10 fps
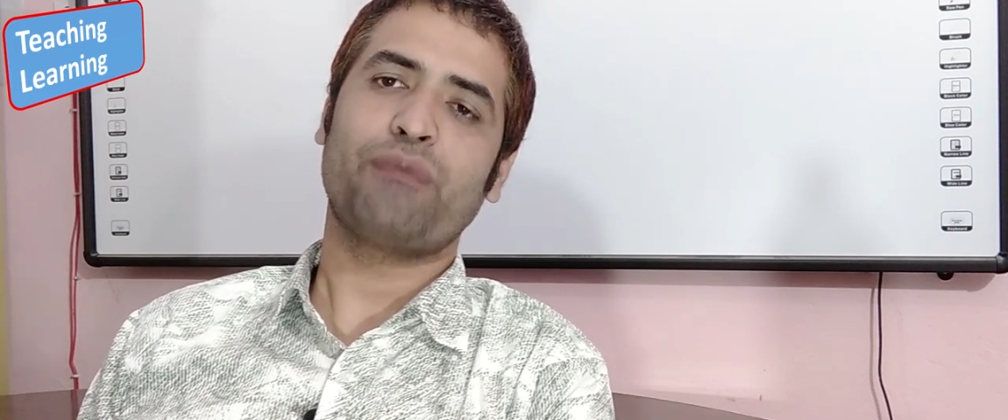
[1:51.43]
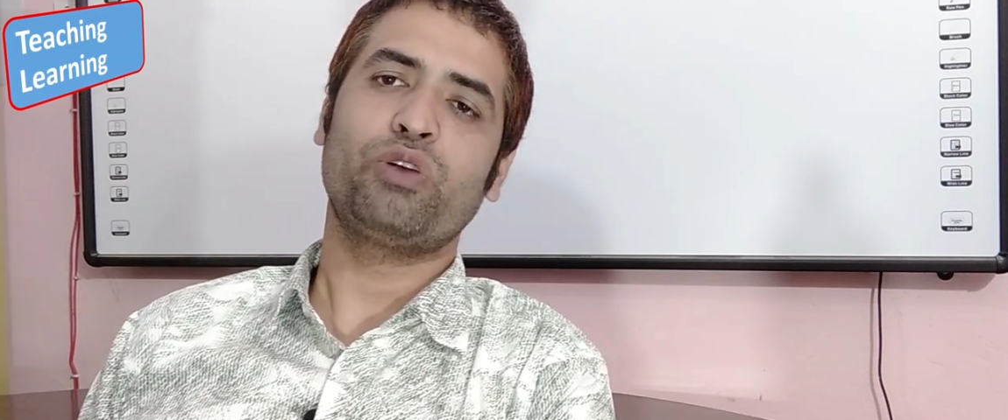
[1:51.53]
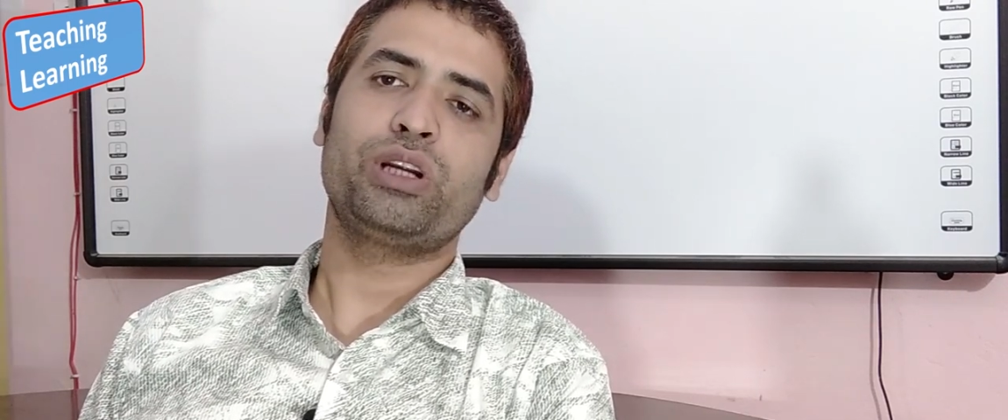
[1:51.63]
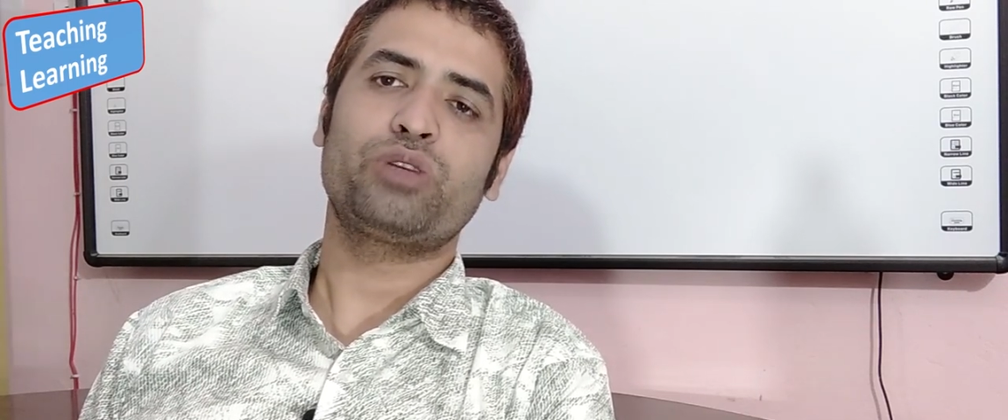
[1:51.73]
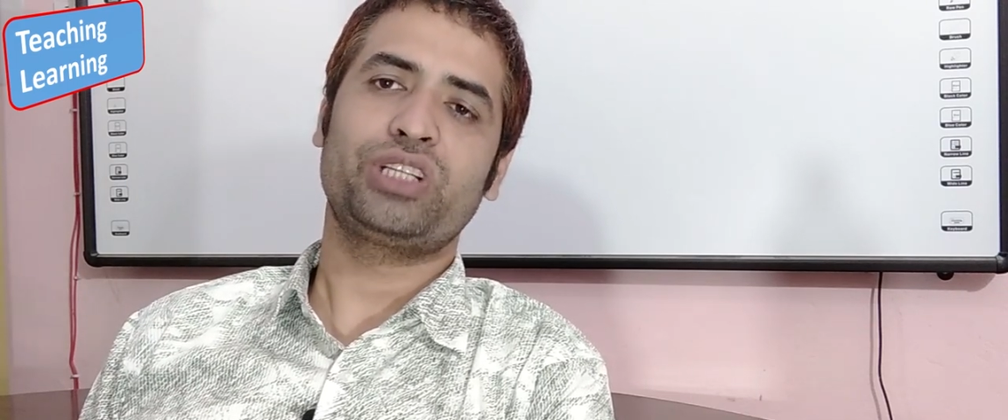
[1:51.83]

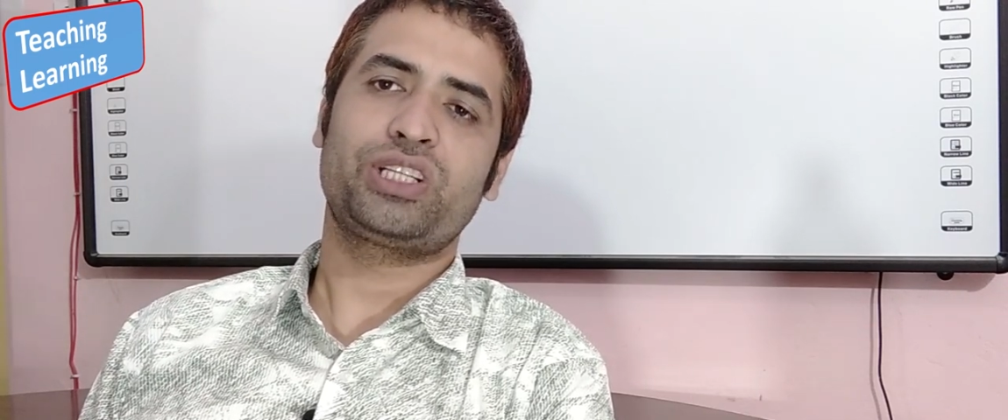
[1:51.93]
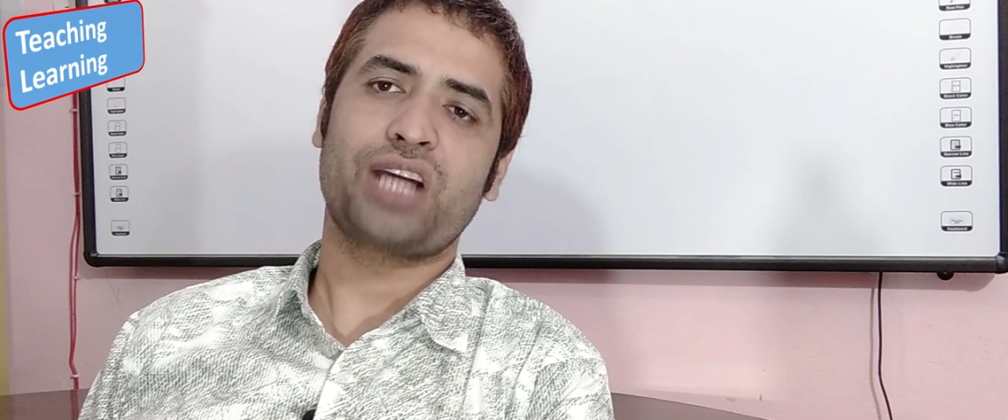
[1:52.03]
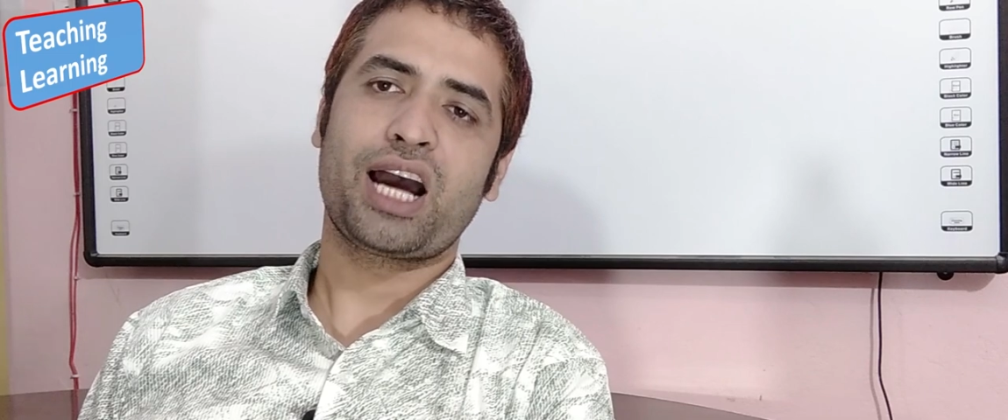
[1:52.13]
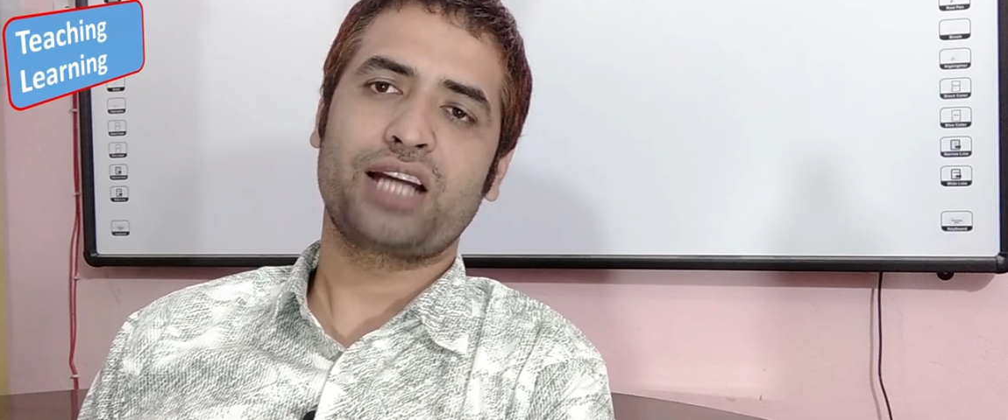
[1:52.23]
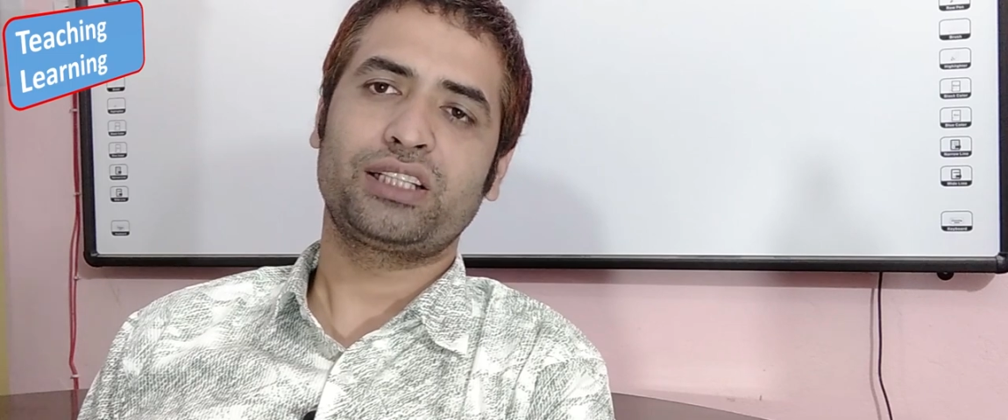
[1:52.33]
I'm going to
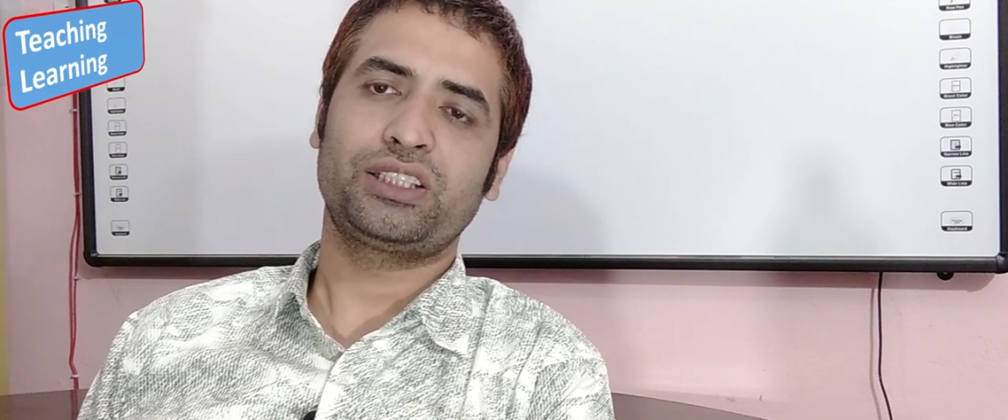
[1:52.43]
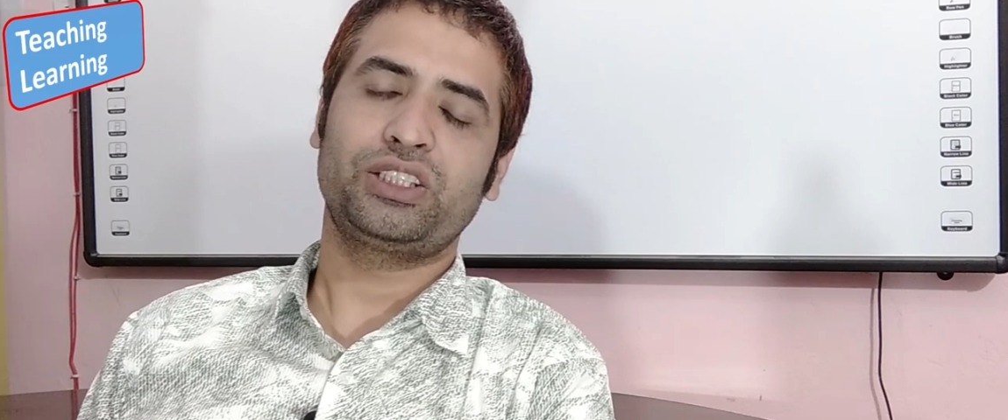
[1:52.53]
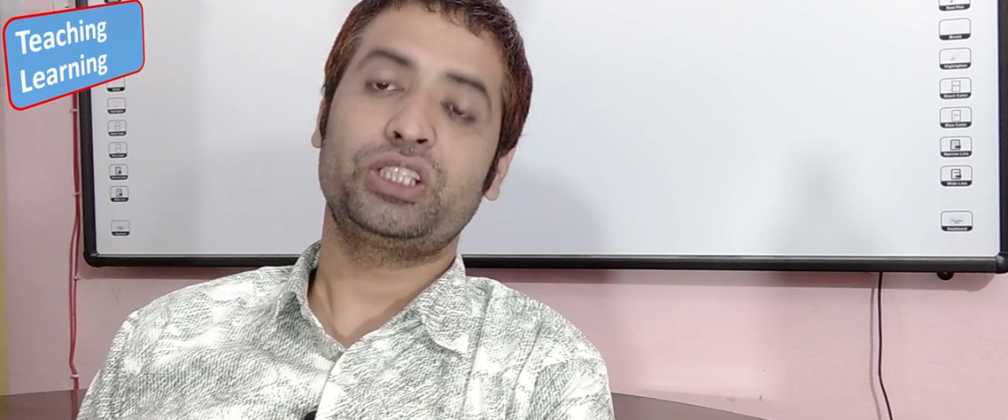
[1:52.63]
start